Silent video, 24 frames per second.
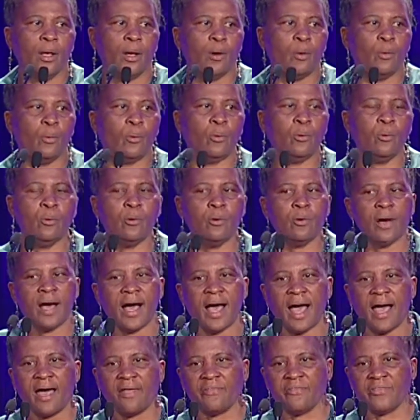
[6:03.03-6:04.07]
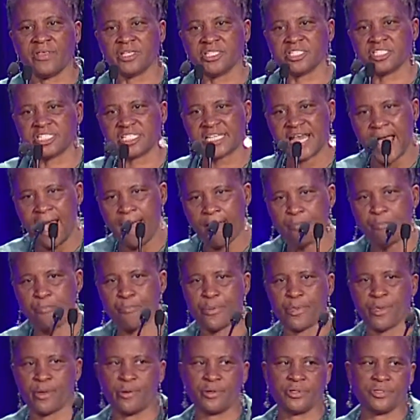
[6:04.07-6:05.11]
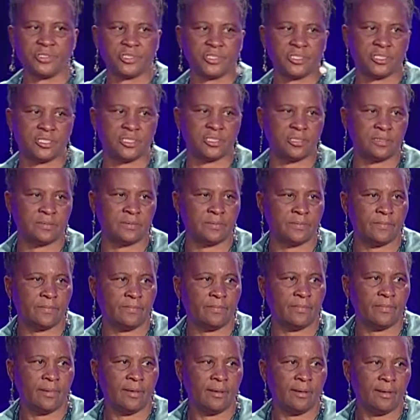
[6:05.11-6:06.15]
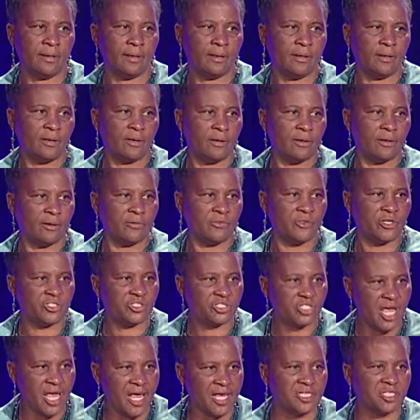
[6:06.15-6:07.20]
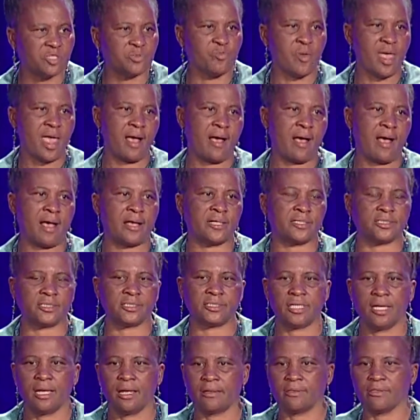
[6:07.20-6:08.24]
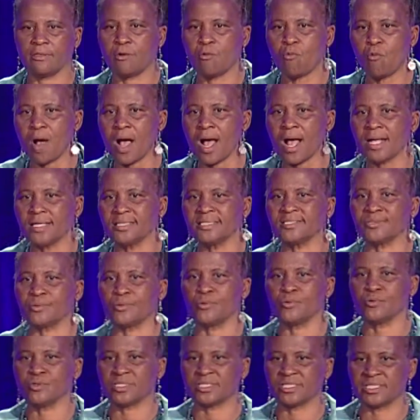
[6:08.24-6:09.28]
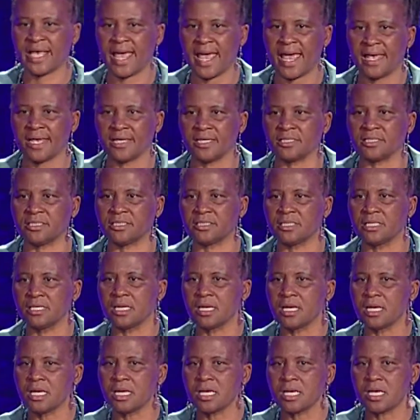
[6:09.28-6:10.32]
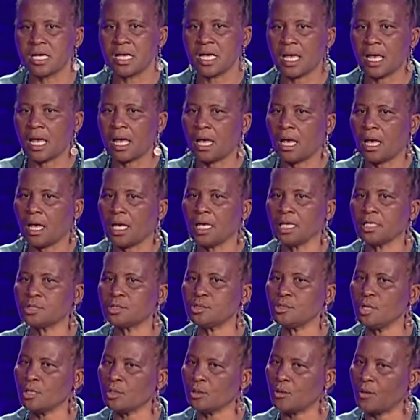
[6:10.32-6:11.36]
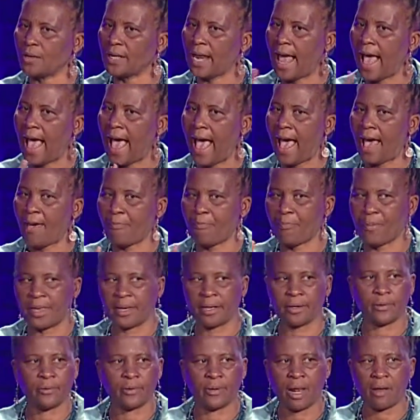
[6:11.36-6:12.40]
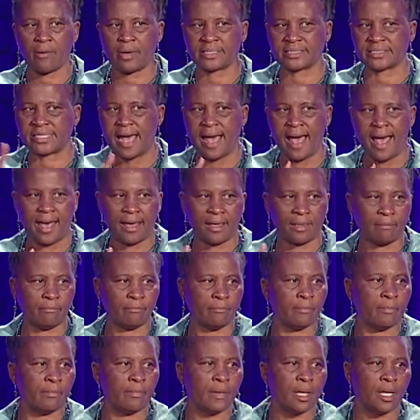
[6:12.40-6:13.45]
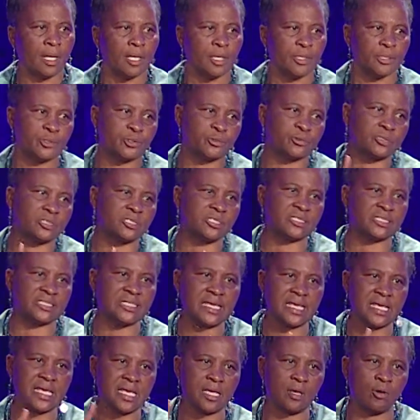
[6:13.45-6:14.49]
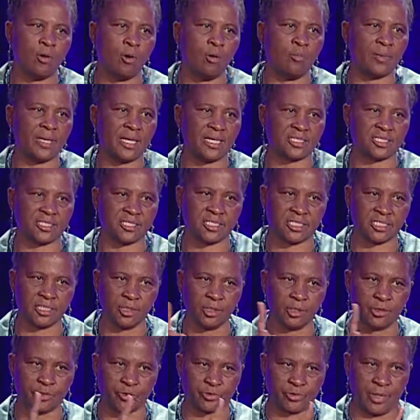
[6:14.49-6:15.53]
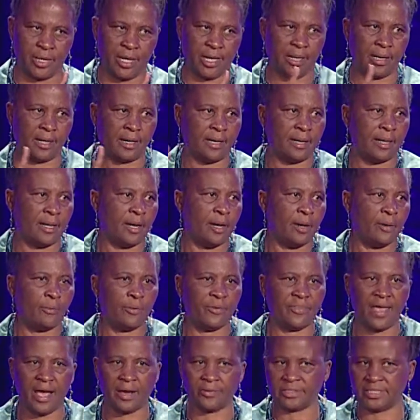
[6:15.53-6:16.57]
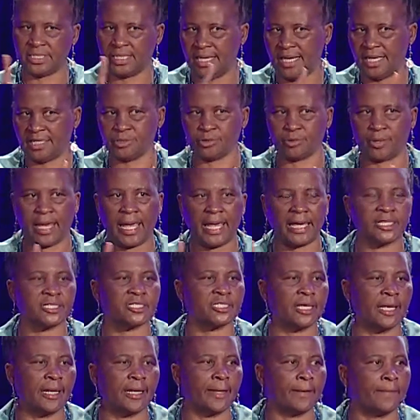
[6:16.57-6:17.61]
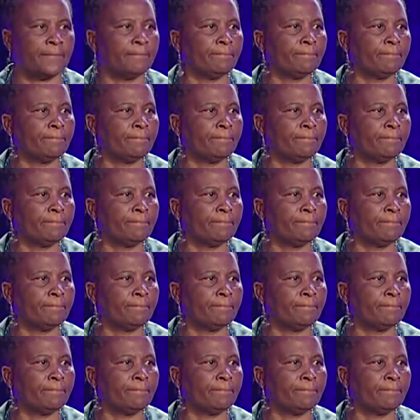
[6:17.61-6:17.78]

who are the champions, the change makers, the ones who says, it's not gonna happen on our time to see homeless children without an education.